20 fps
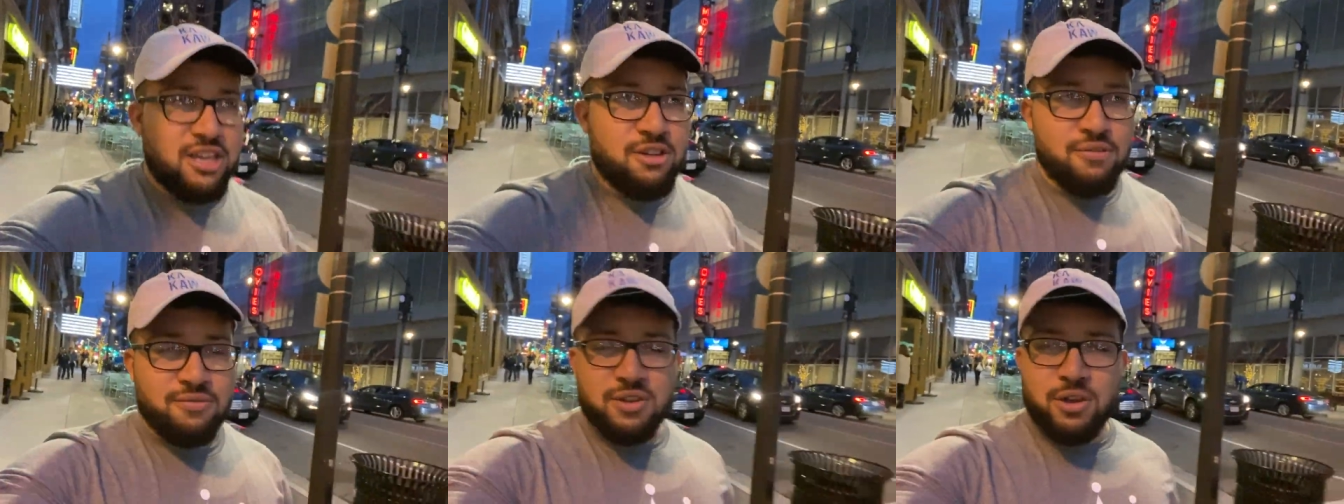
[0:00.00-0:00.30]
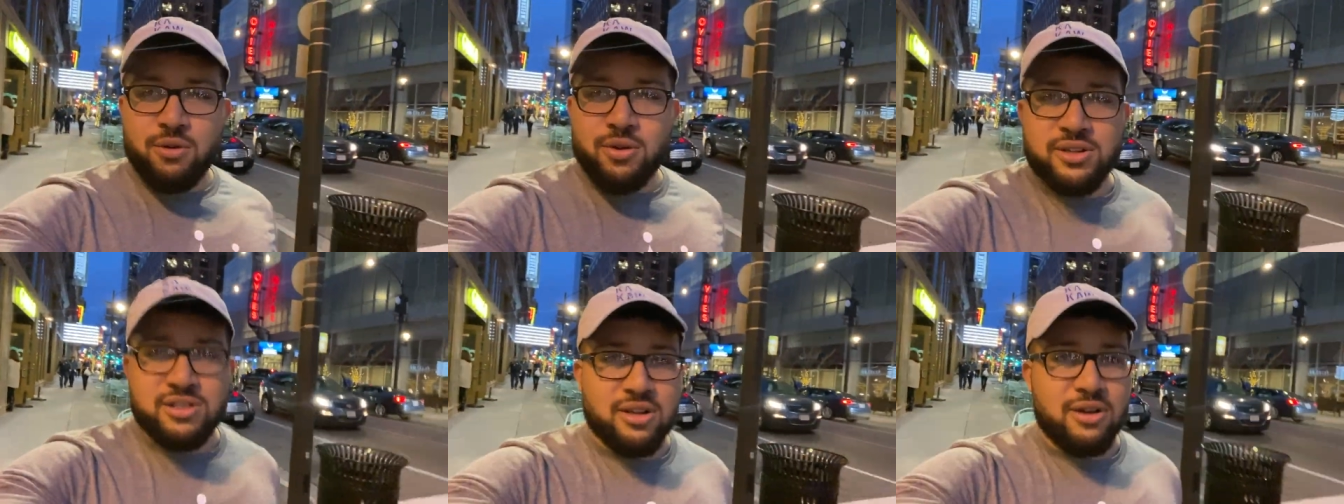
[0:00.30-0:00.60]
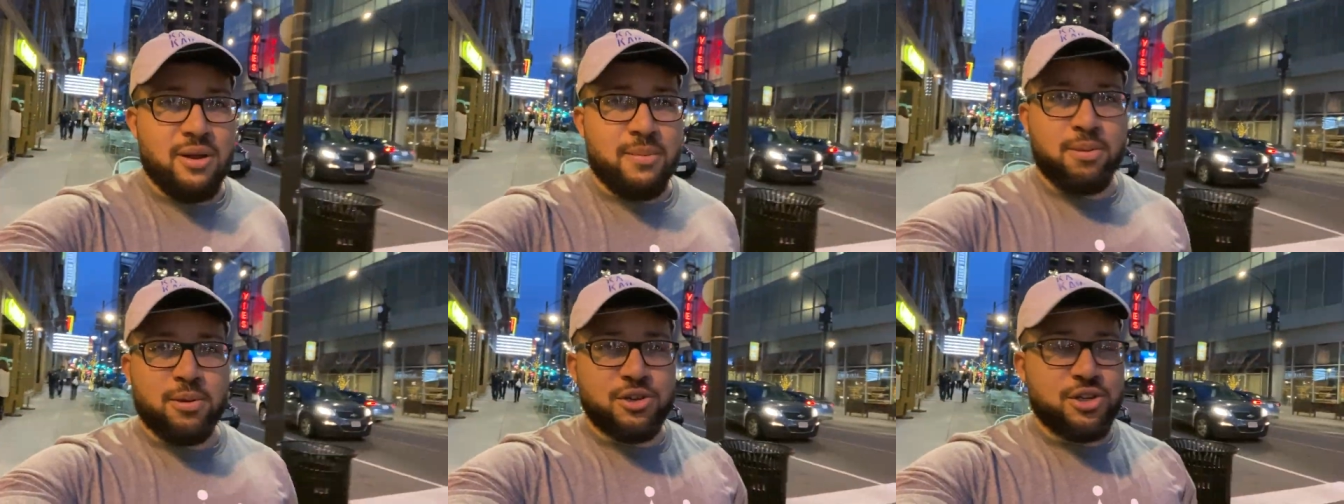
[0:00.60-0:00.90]
you viewers
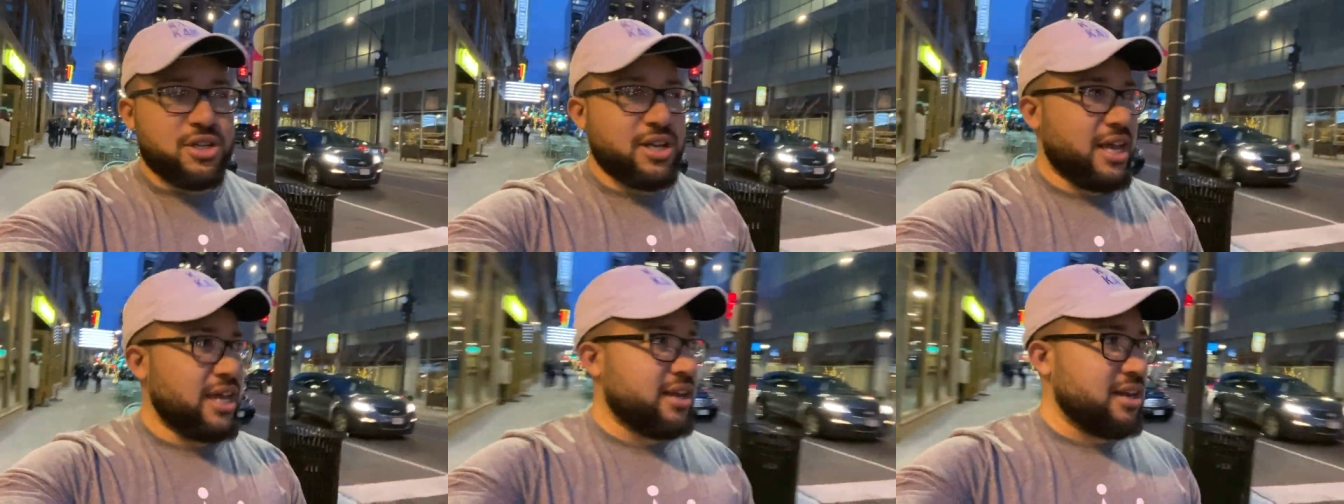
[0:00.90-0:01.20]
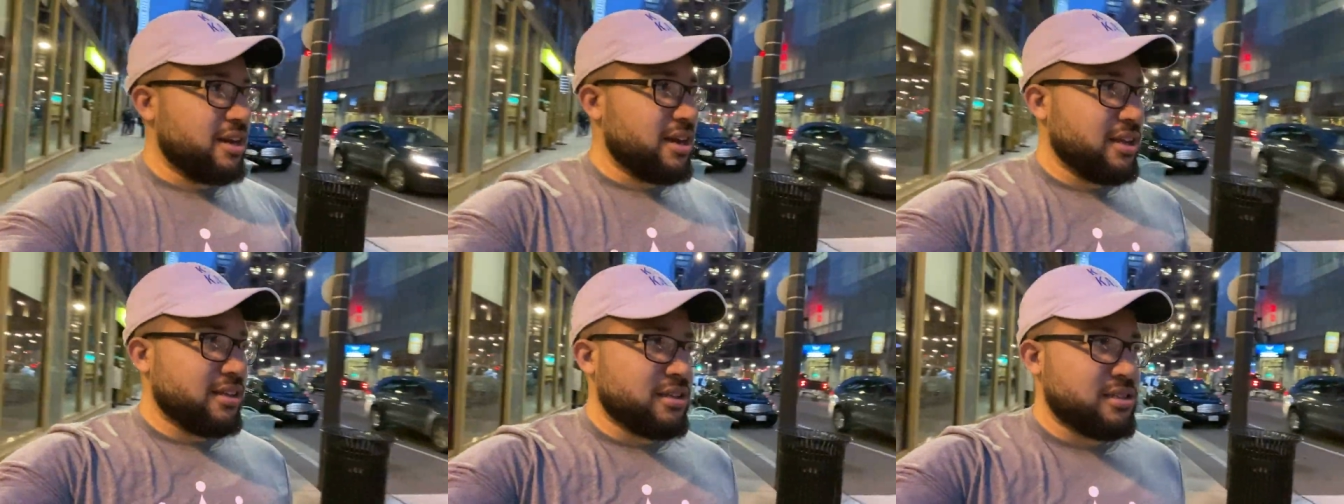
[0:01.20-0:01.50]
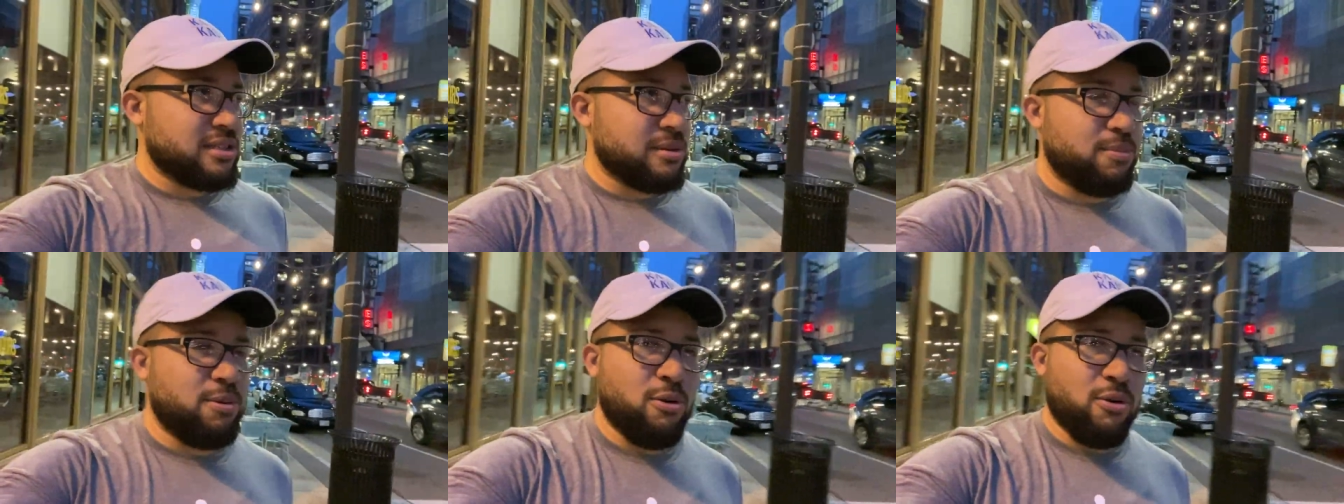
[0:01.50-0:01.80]
are appreciated and
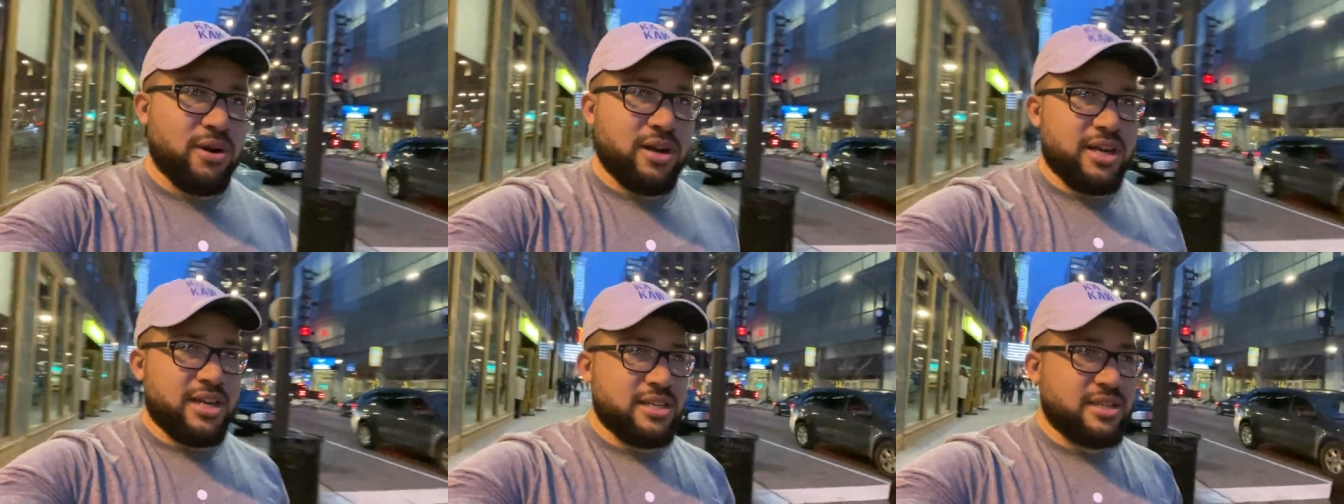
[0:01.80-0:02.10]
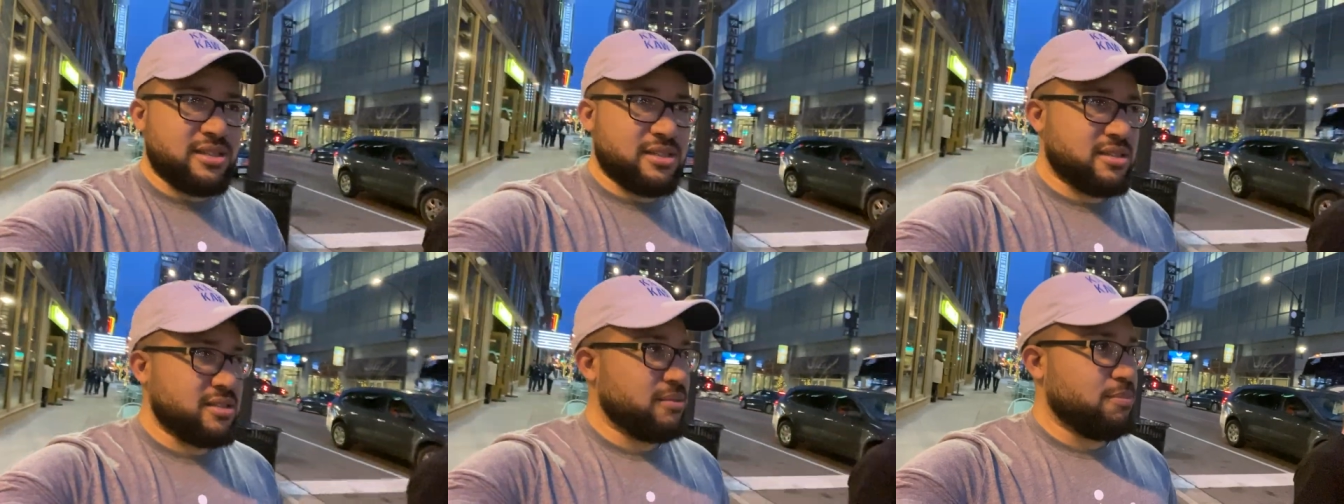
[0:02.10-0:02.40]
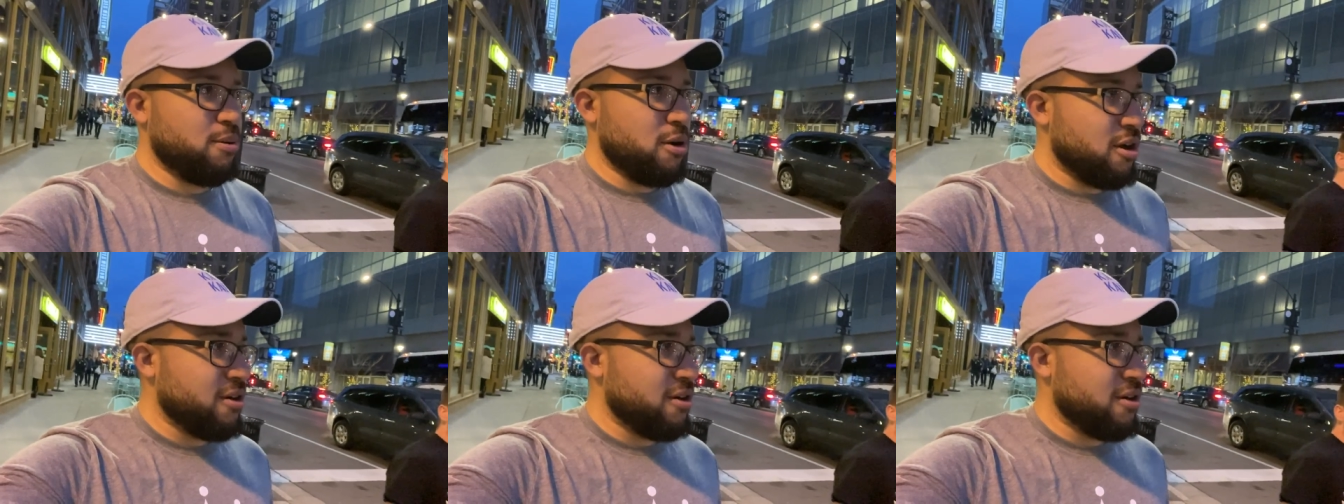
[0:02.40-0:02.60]
the support is